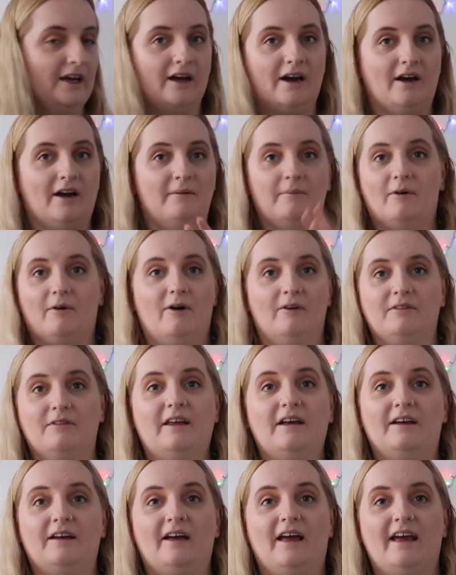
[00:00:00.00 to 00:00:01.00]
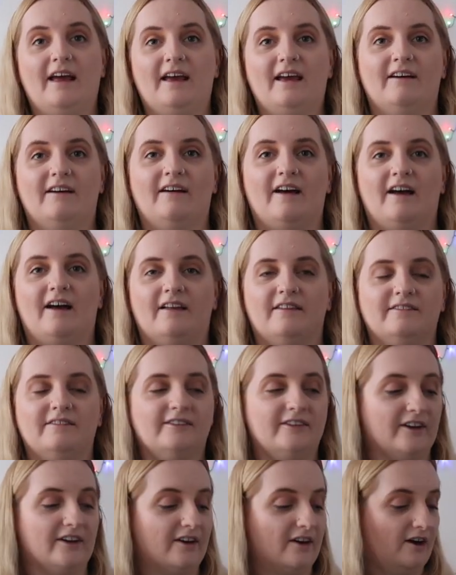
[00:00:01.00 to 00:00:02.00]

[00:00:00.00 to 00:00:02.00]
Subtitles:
on here, and